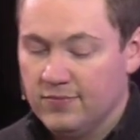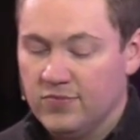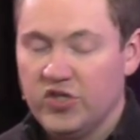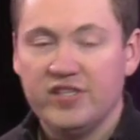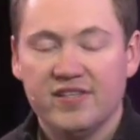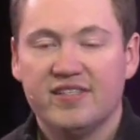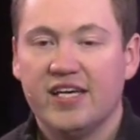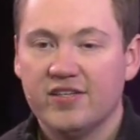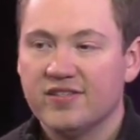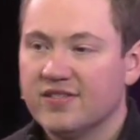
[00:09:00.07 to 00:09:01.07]
Jesus
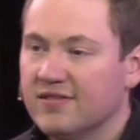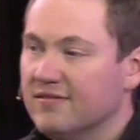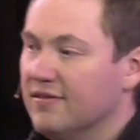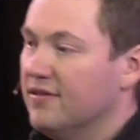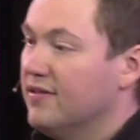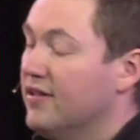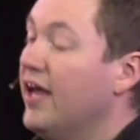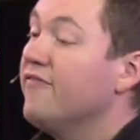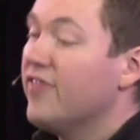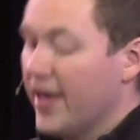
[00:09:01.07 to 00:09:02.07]
says,
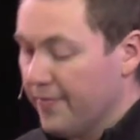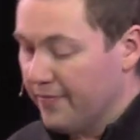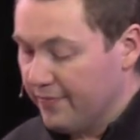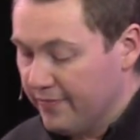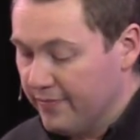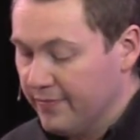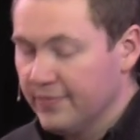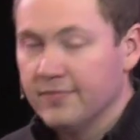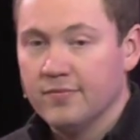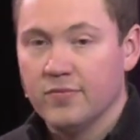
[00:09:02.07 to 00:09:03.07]
love them,
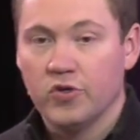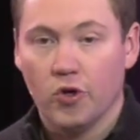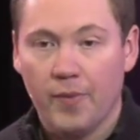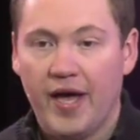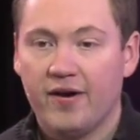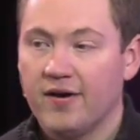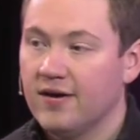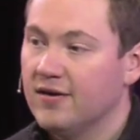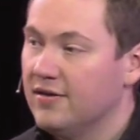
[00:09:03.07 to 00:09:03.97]
no matter